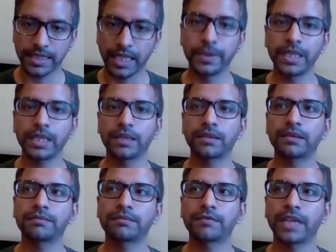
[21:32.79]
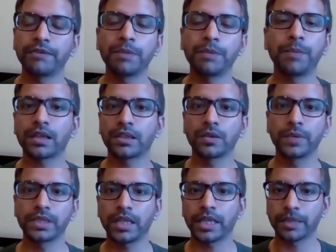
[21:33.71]
Can we partner
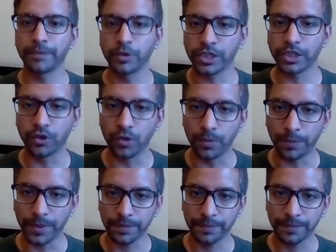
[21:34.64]
with like a music group,